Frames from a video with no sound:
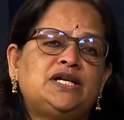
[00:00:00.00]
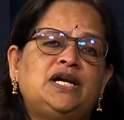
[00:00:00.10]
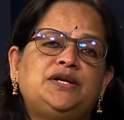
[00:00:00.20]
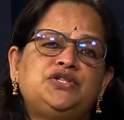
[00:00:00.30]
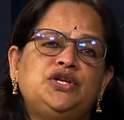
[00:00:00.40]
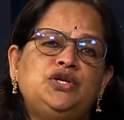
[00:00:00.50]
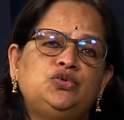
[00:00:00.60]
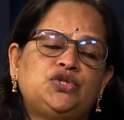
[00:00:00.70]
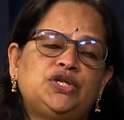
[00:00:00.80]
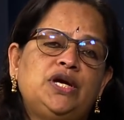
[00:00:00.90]
collection
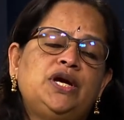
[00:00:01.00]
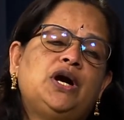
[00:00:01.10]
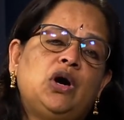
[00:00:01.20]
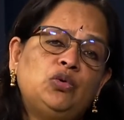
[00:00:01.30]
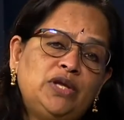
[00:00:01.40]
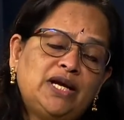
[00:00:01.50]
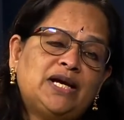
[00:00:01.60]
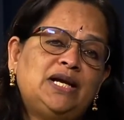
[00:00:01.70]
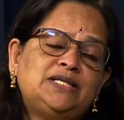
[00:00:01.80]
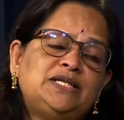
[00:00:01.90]
used, how they
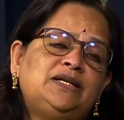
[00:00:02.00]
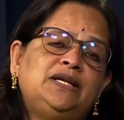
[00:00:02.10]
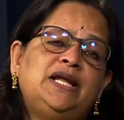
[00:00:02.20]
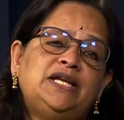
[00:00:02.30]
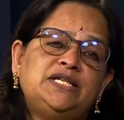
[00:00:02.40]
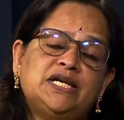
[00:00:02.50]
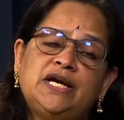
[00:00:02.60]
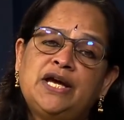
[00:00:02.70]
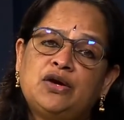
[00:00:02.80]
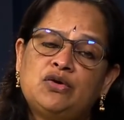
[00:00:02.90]
collected the data
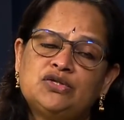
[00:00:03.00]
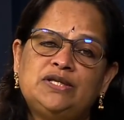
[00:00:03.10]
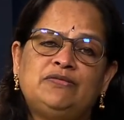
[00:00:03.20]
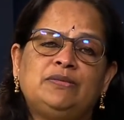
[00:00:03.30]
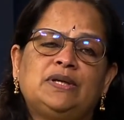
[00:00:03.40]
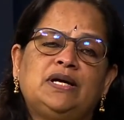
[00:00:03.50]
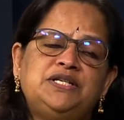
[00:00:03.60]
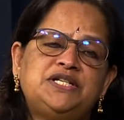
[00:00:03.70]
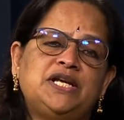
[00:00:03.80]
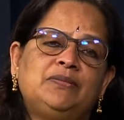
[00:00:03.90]
across the
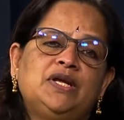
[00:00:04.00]
country.